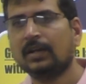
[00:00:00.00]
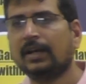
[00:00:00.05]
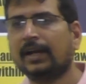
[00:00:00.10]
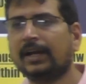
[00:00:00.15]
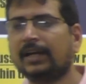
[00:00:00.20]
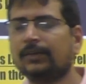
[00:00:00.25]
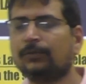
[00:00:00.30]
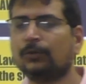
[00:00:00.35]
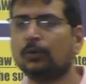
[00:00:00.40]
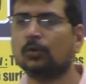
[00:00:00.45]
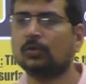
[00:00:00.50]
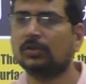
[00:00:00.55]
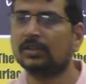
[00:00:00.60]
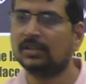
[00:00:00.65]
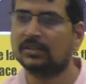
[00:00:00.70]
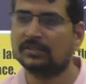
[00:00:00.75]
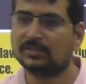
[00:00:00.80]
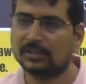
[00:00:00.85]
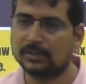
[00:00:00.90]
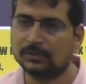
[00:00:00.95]
and if you know the
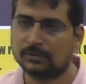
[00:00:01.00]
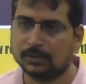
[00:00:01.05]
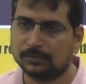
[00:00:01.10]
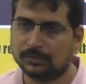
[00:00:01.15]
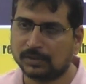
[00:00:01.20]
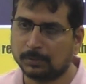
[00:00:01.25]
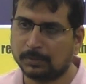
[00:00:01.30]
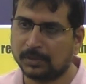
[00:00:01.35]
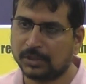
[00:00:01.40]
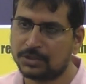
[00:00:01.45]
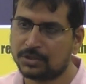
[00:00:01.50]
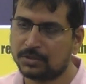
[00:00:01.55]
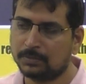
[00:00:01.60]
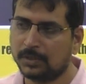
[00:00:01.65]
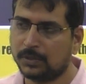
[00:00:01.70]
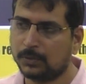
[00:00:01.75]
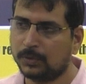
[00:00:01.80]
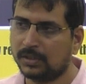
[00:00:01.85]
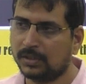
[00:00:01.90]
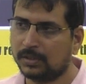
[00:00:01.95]
distance of separation
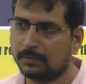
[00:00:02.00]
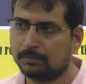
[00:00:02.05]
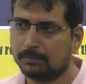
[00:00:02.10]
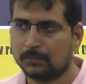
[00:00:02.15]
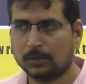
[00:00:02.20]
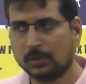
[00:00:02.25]
between them,